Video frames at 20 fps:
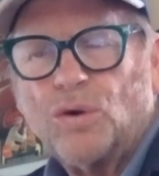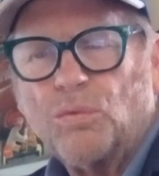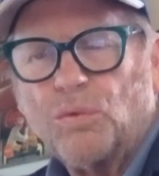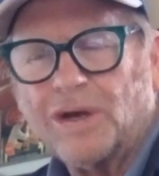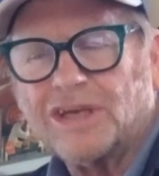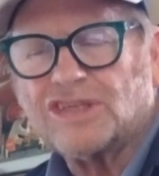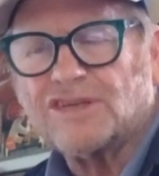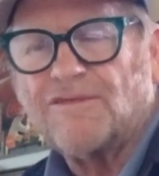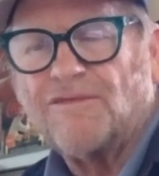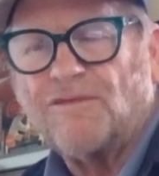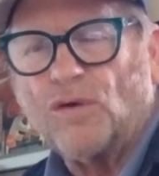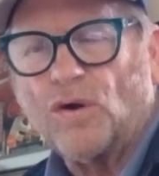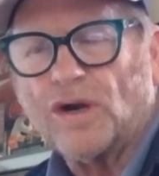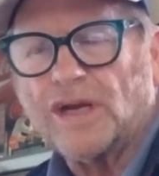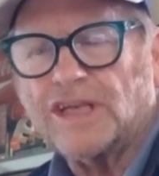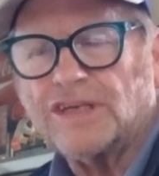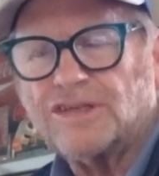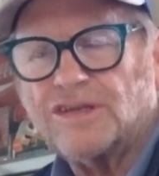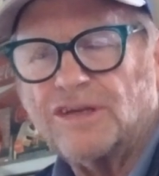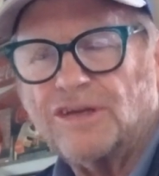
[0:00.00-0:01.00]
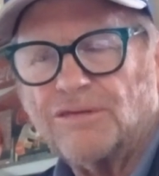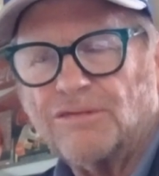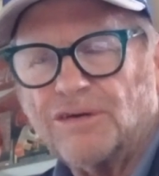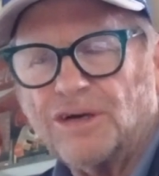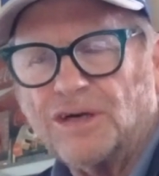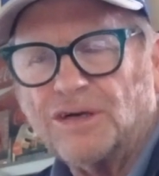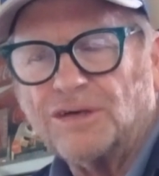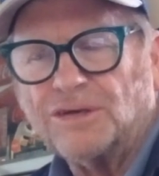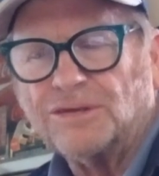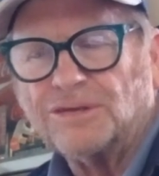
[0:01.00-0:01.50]
which
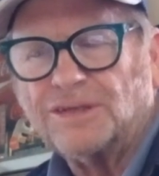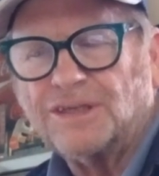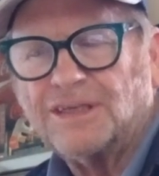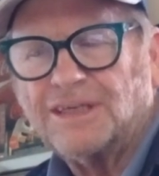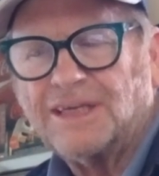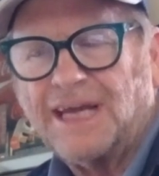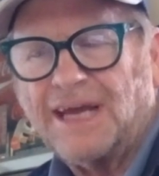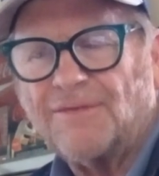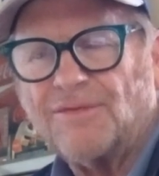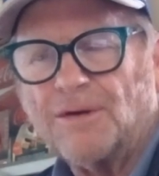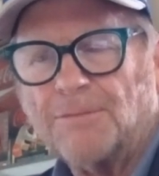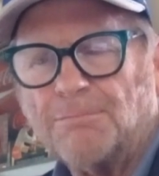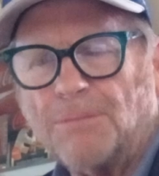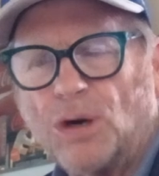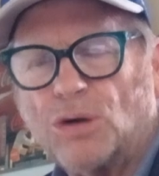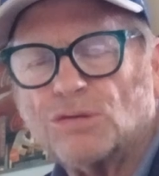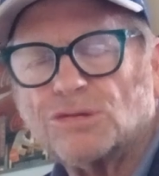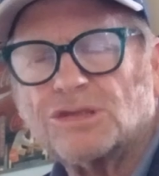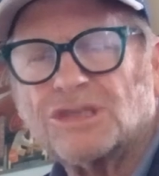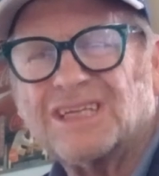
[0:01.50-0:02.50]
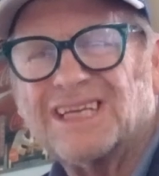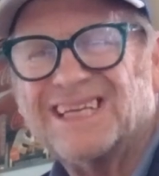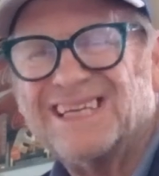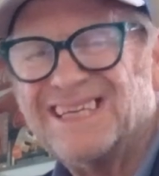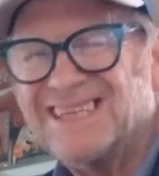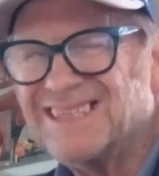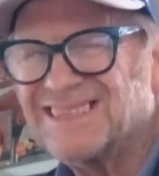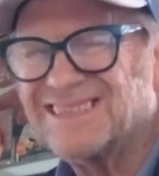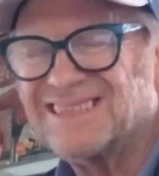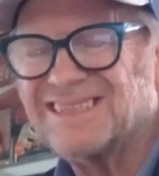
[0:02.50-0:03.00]
42-year-old had the most
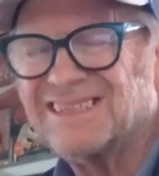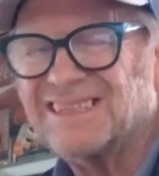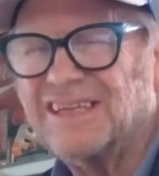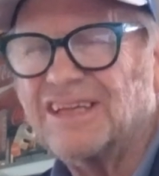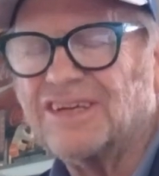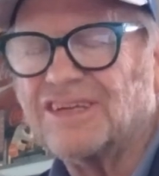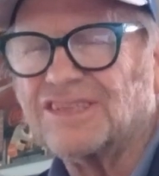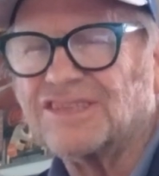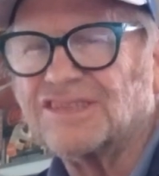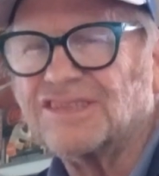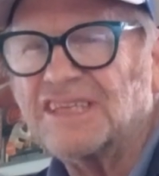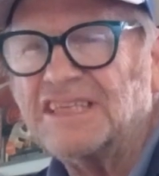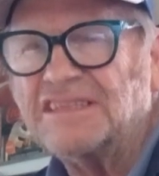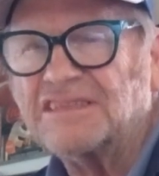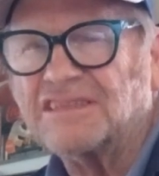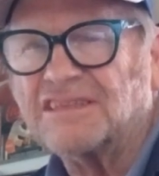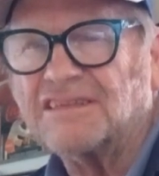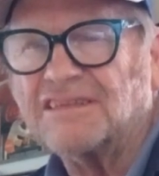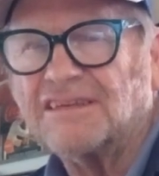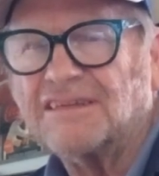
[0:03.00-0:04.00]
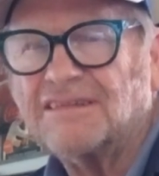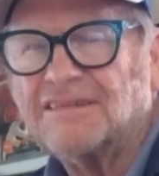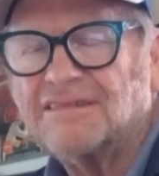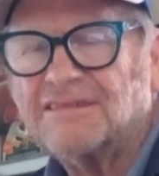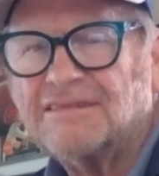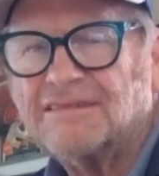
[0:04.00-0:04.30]
hits in a season